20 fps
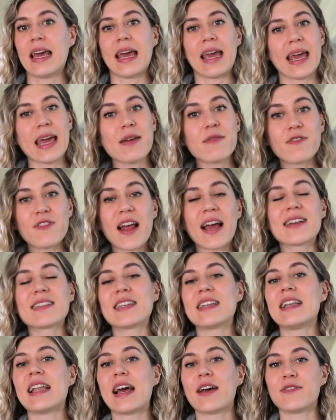Hip
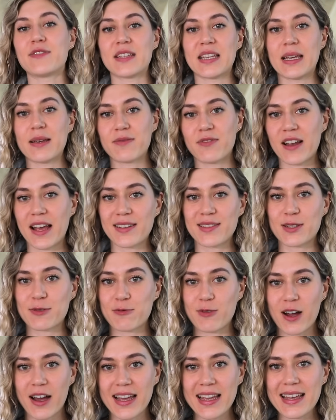flexor left, hip flexor
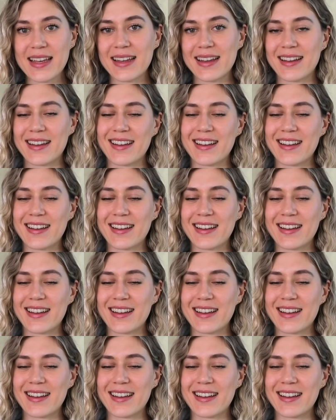right.